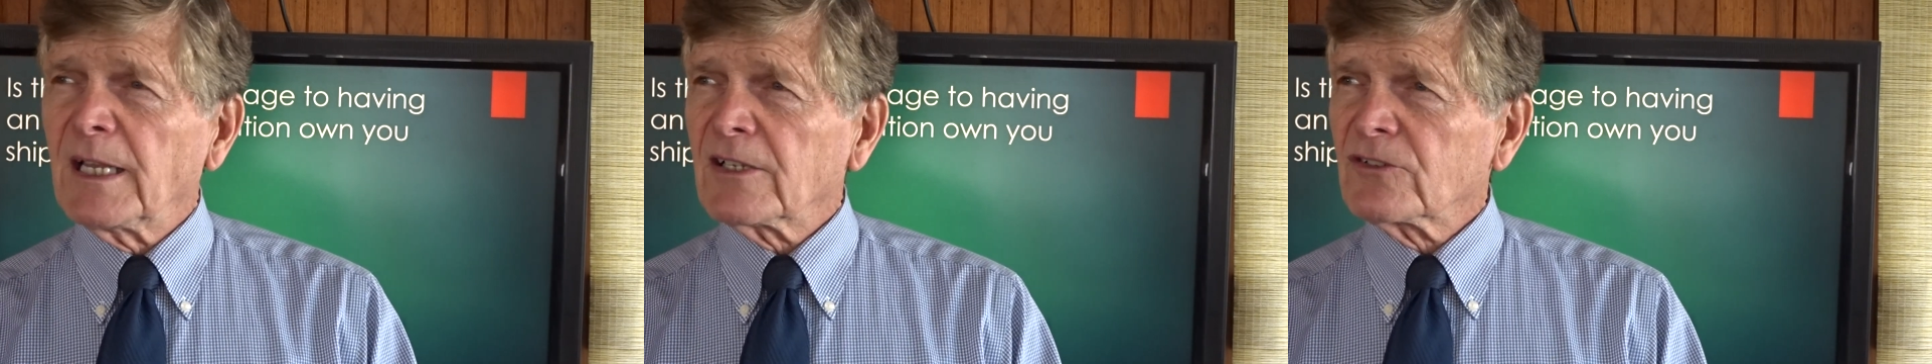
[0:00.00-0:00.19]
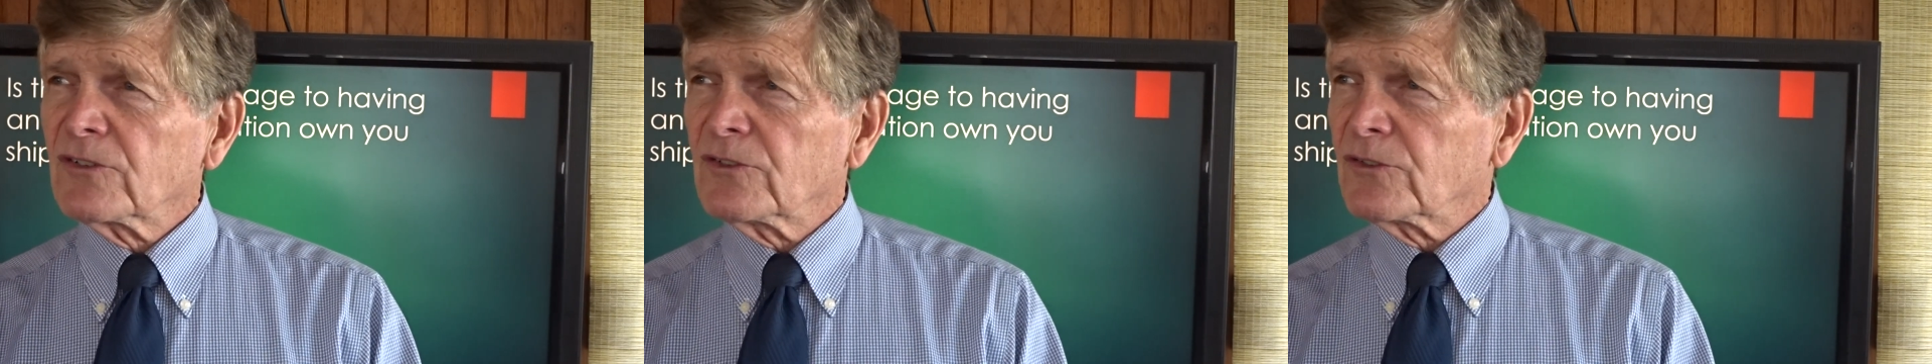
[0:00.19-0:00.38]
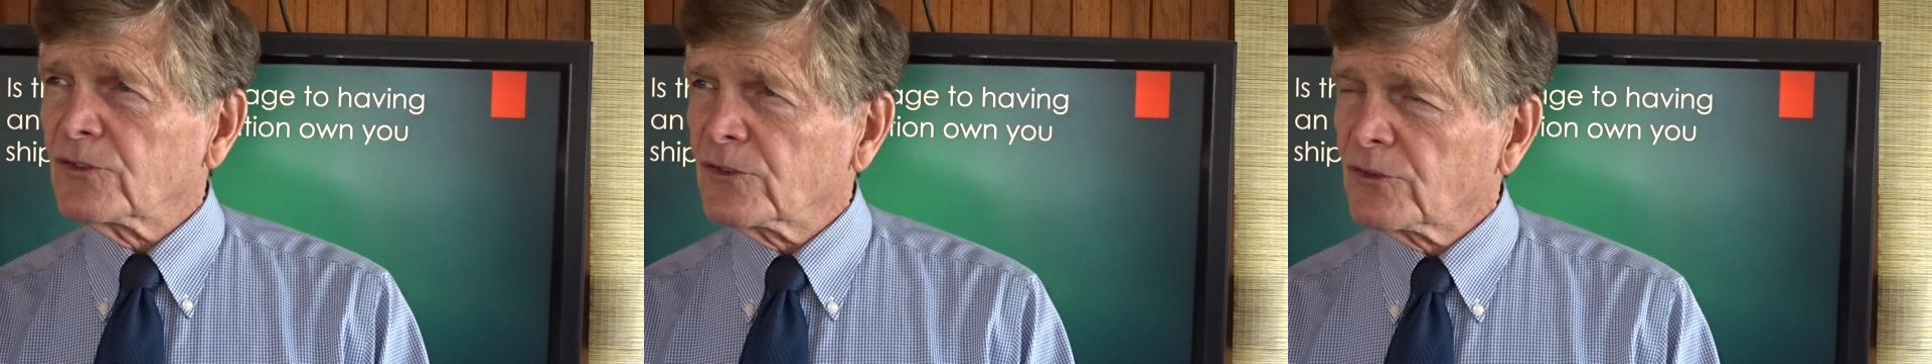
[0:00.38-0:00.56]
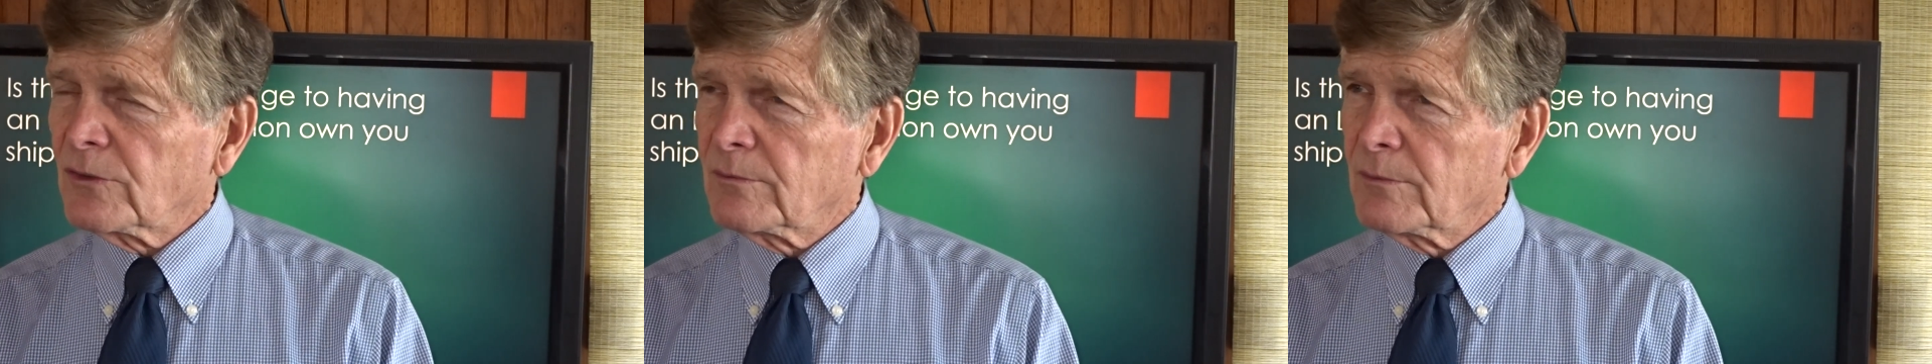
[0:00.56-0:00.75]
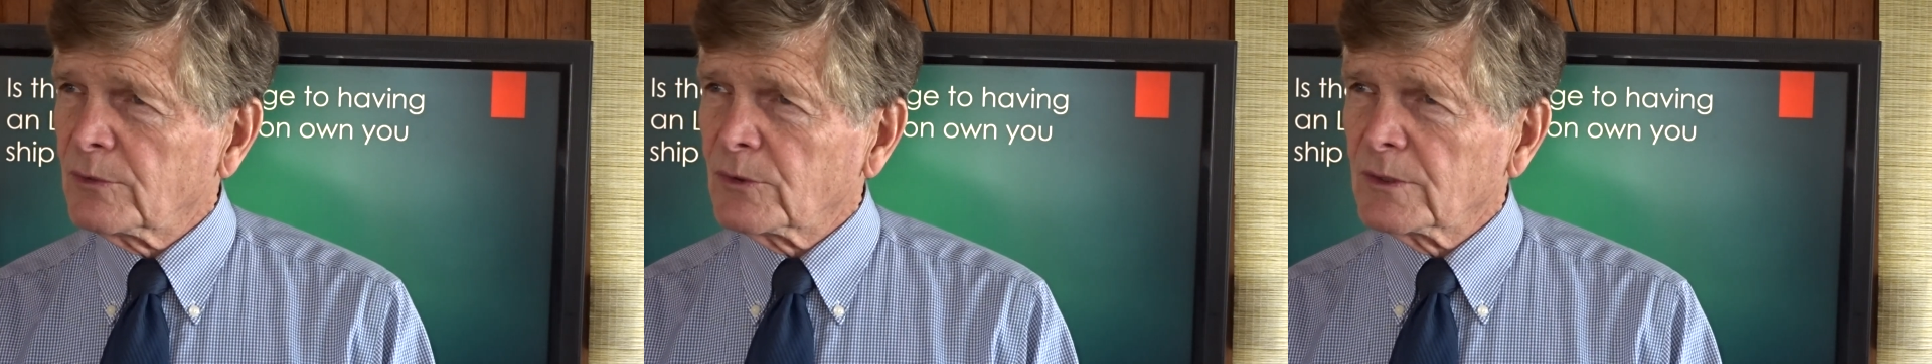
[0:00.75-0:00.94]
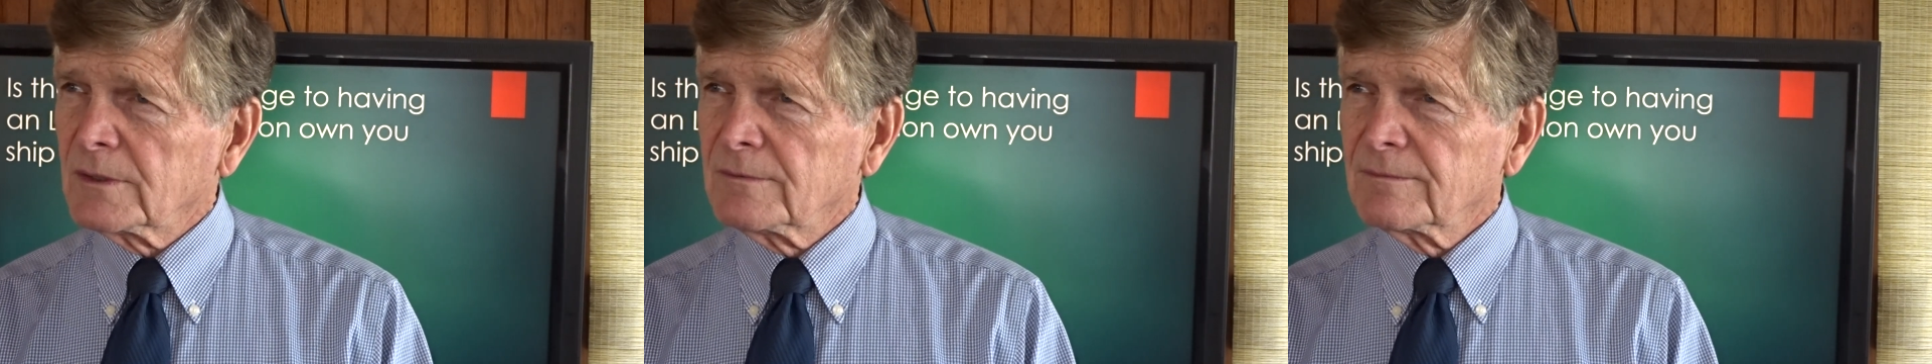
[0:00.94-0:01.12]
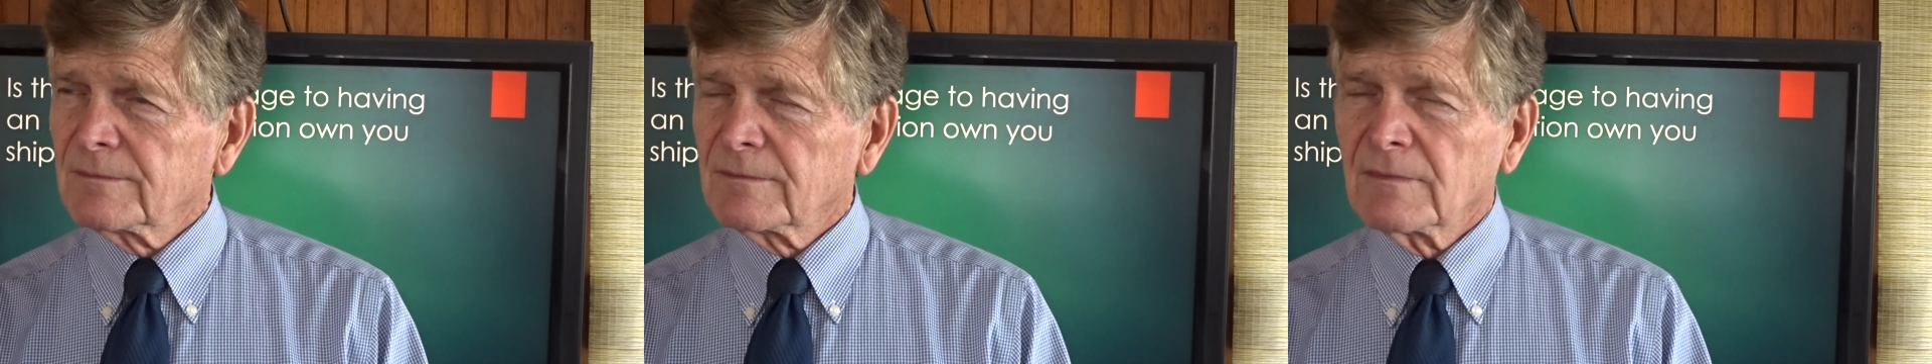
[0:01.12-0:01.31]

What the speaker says: passengers on board,